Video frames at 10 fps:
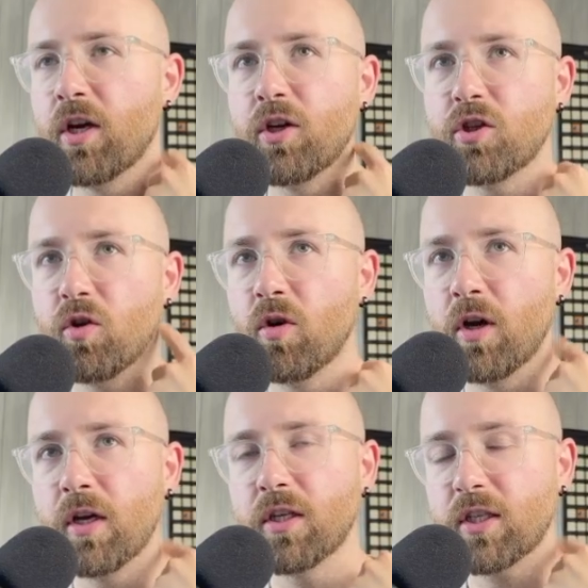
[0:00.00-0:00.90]
So
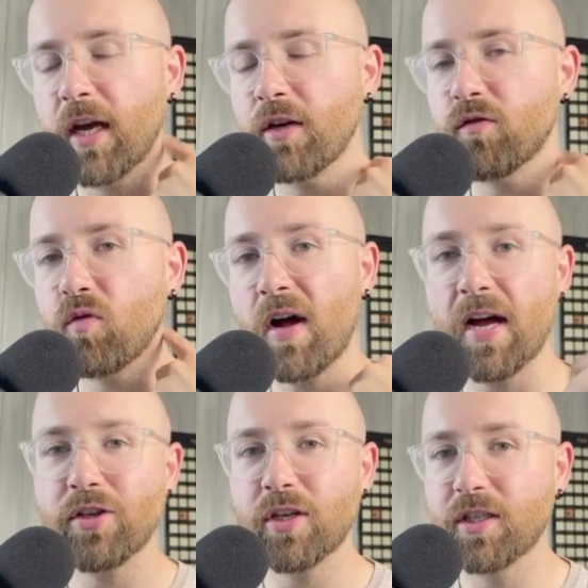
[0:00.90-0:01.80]
Sketchflow
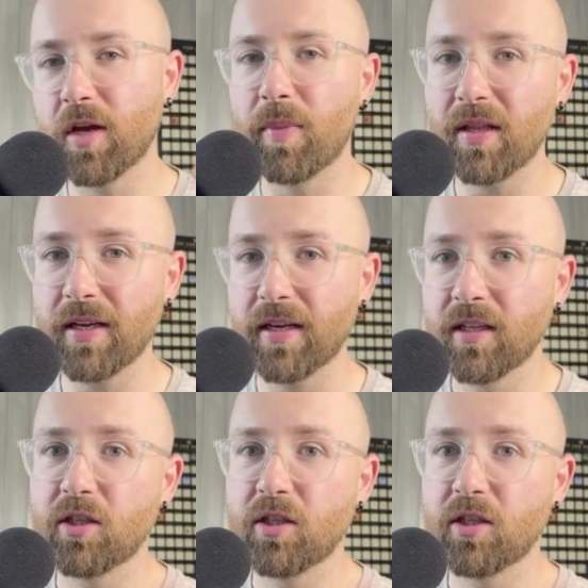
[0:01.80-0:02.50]
actually has the ability